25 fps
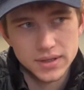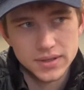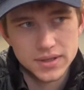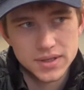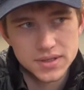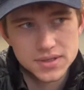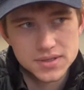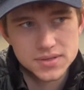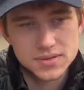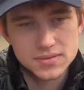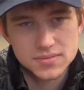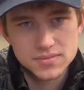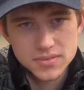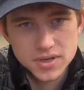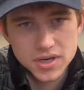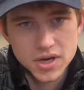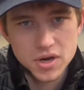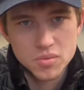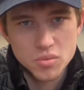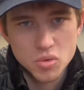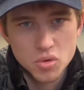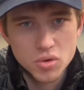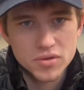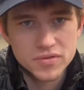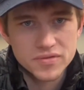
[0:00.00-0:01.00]
It's
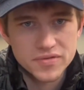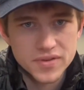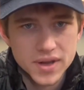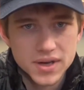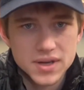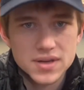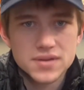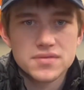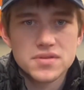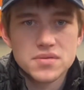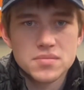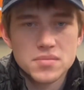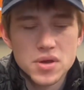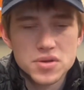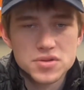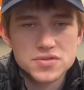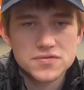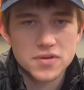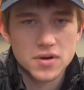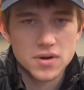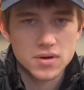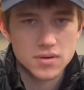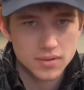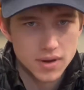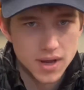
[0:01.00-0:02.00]
more effective than
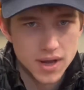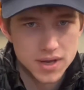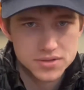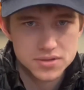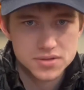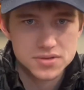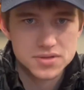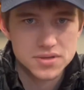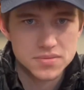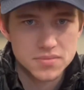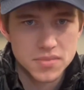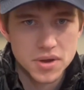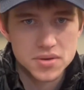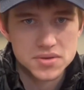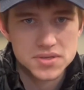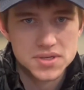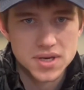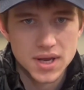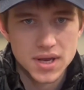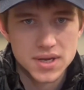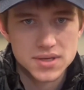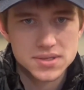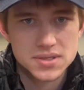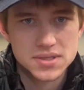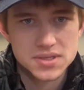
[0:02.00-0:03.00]
most fertilizers in most
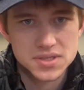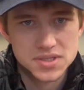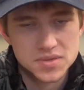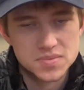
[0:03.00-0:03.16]
cases,